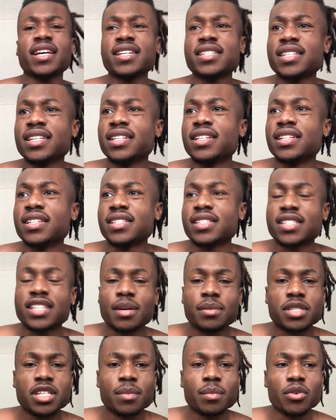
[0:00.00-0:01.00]
is either the
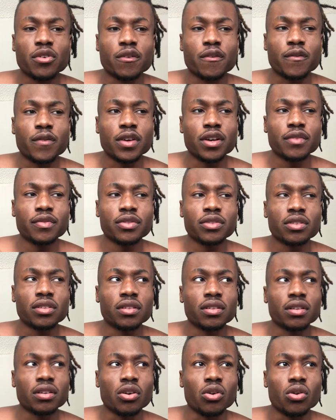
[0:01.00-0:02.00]
September 5th
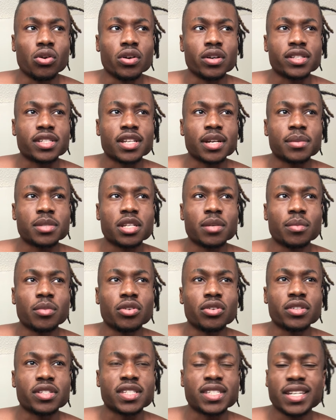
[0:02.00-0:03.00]
or
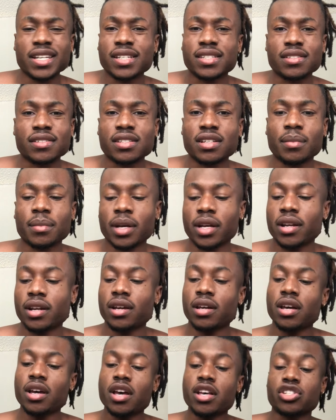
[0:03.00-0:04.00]
September 6th or something like
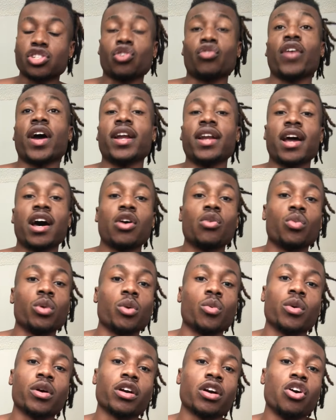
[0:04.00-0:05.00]
that. So right now
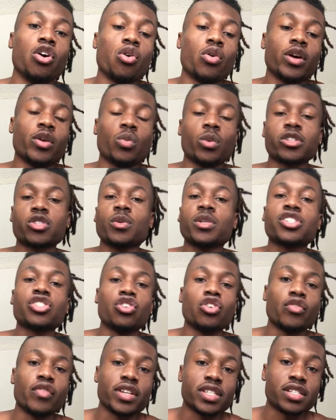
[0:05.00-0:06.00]
we're switching
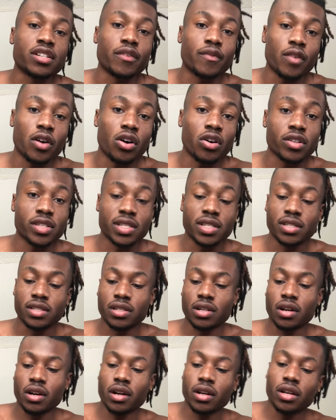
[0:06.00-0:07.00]
over into the fall season.
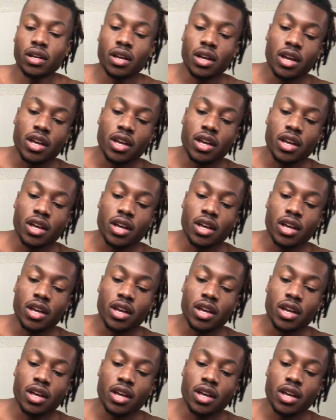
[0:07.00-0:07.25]
All right.